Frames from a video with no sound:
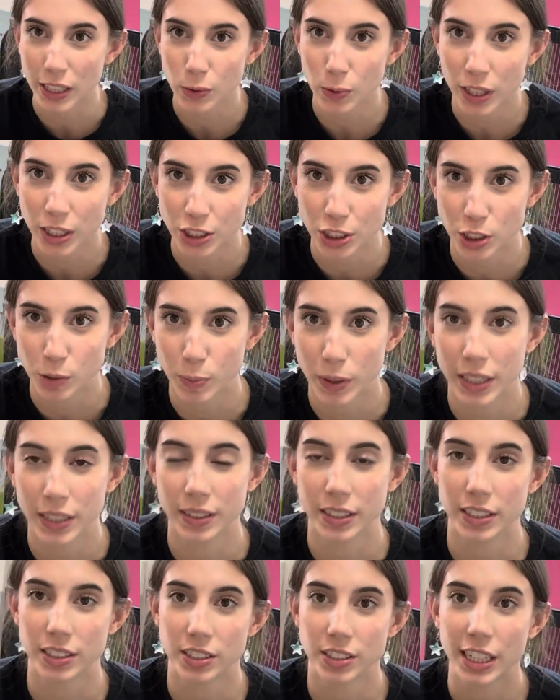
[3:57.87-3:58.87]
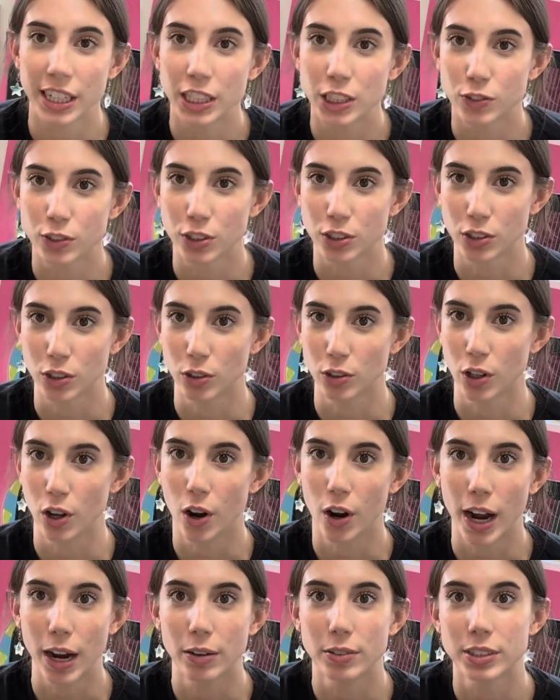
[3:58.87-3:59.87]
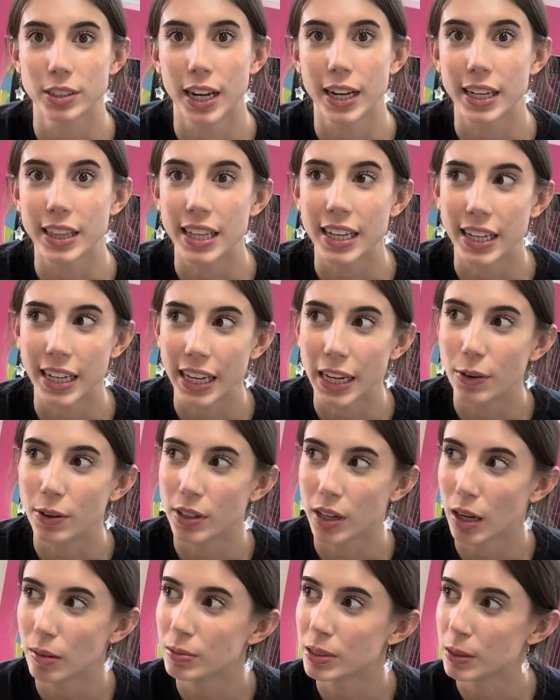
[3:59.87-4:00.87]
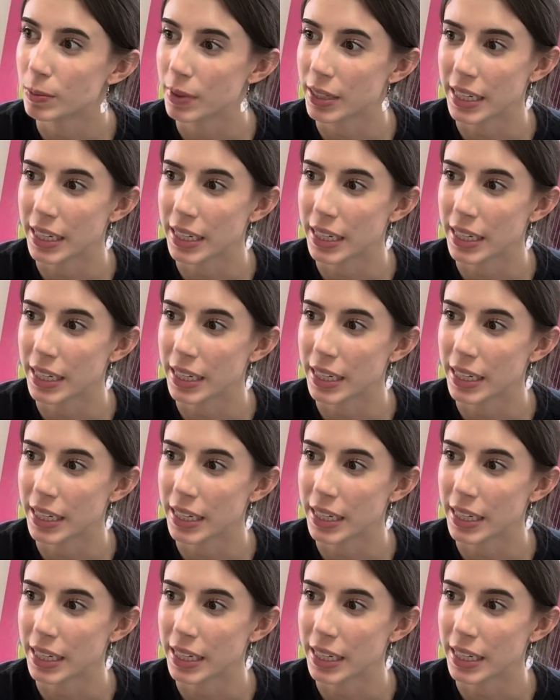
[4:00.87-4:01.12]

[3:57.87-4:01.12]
why she's been in this stage for so long. I was like thinking it would come to me,